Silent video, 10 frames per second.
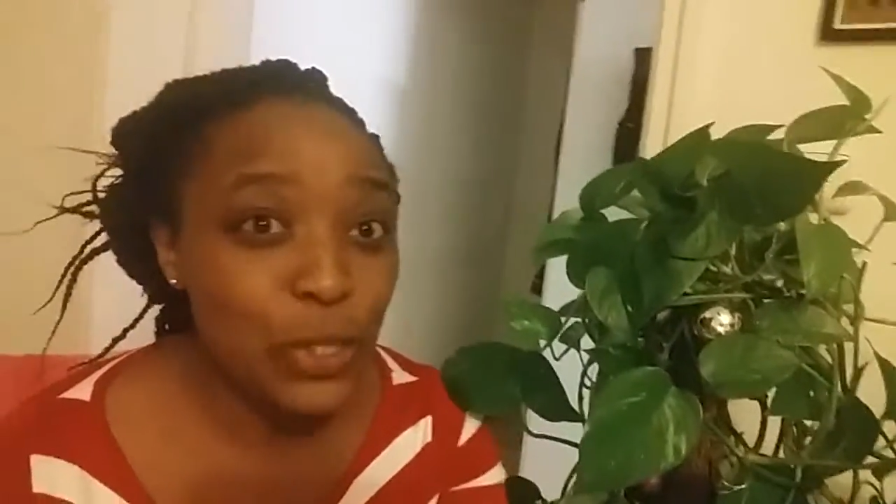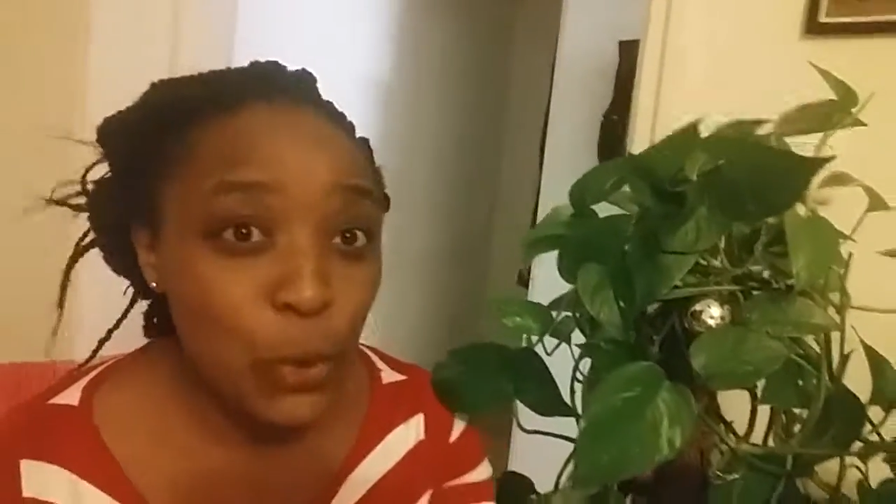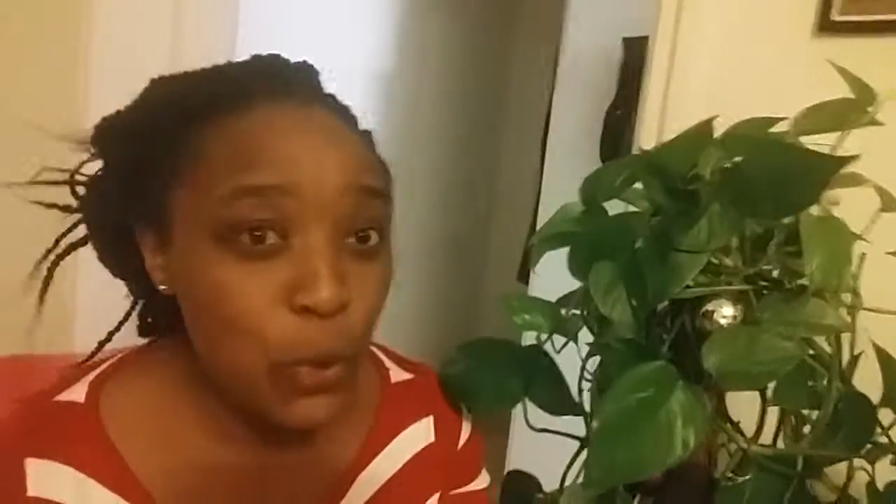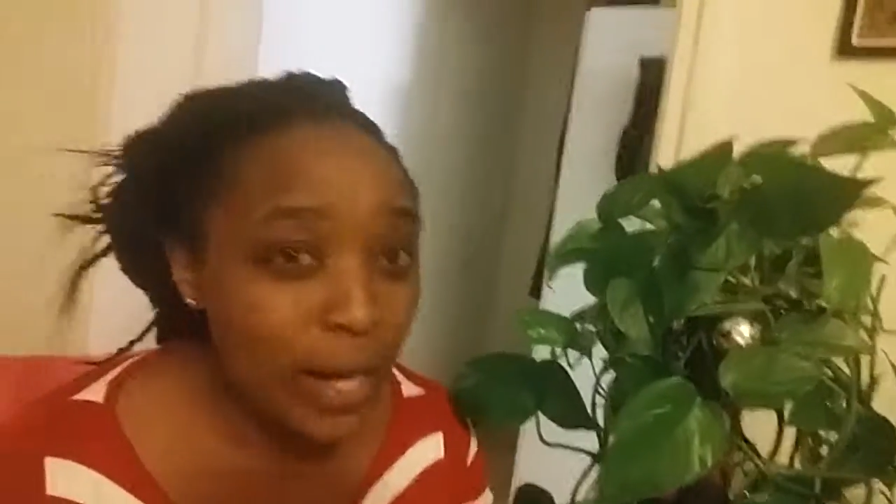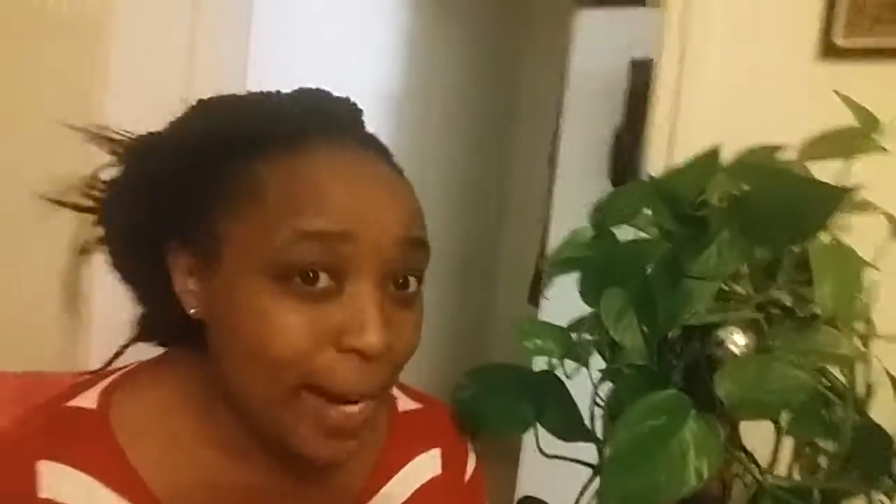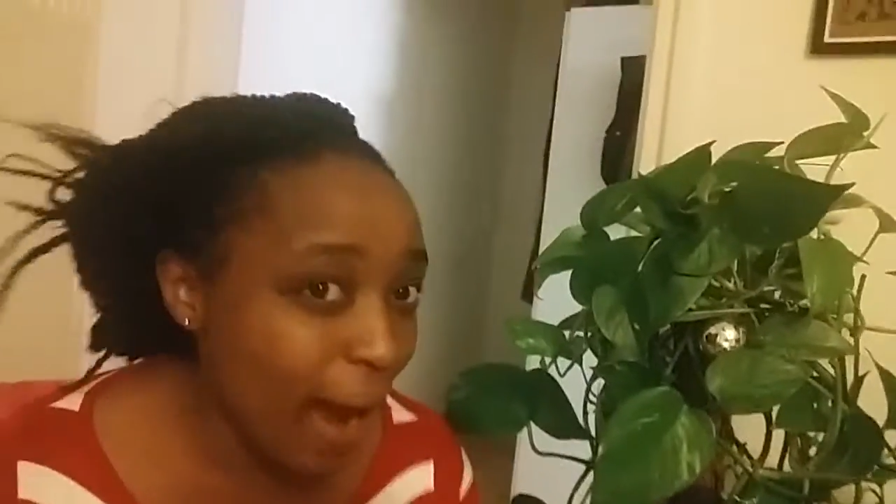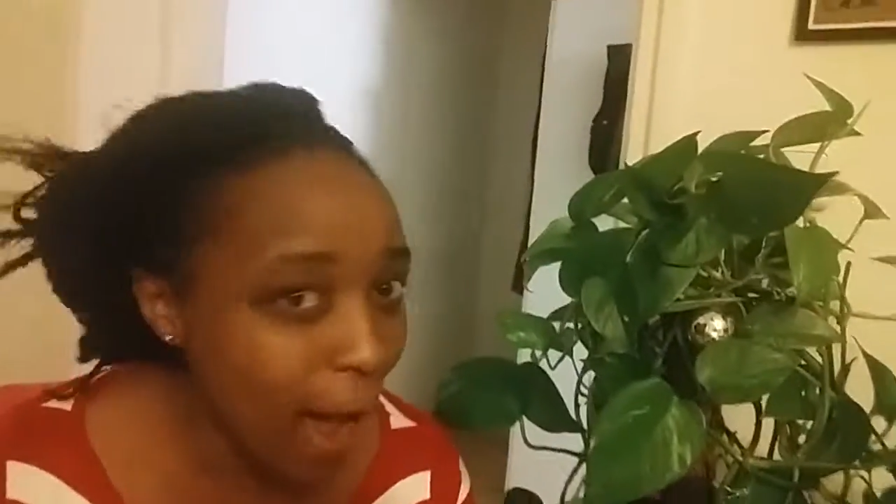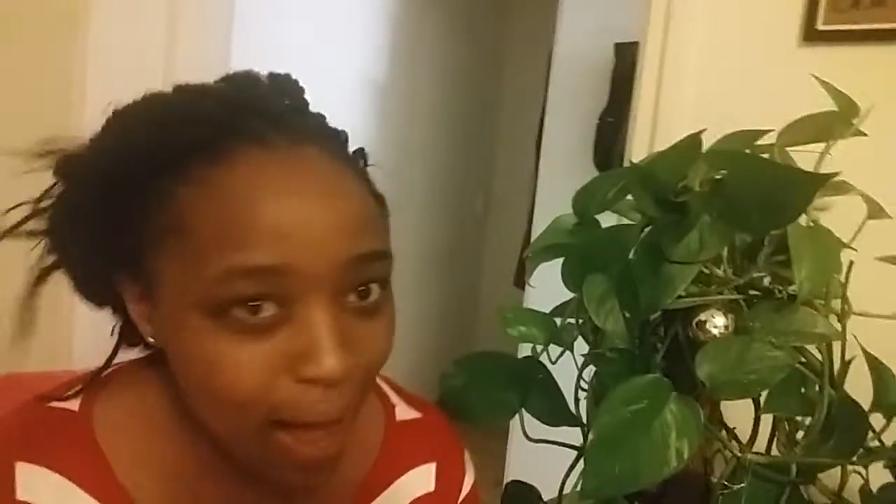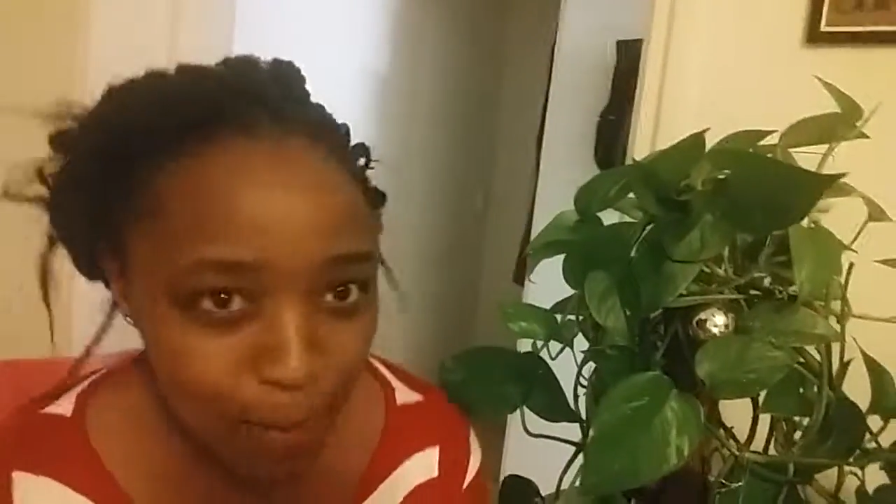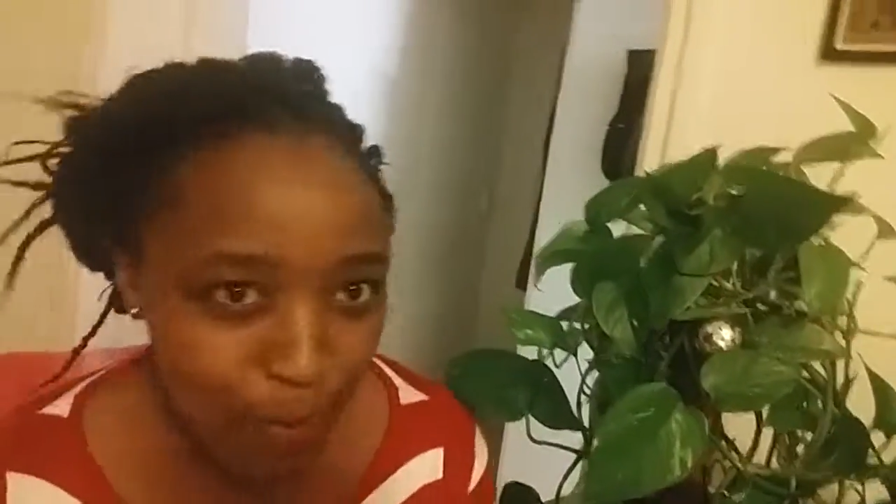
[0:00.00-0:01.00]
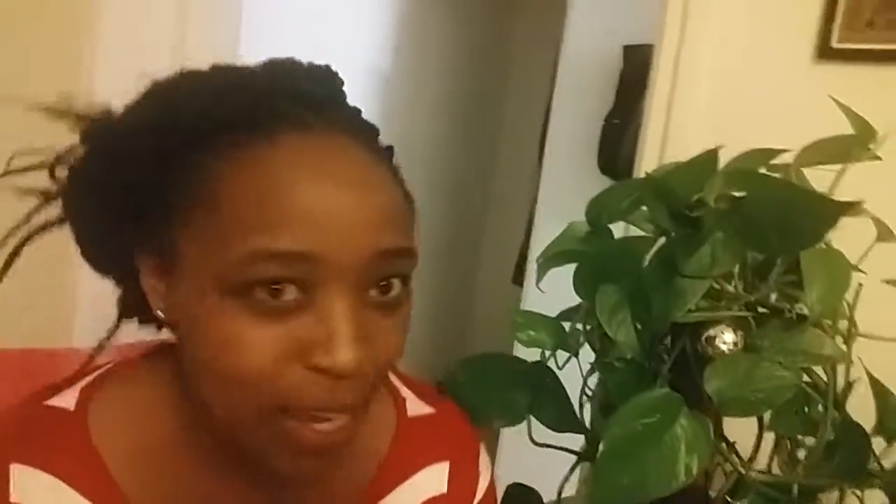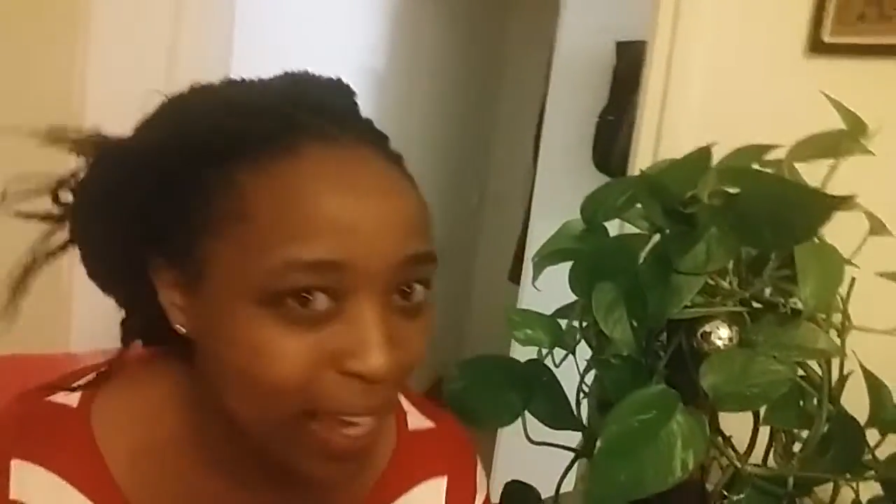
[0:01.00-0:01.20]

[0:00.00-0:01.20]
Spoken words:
to come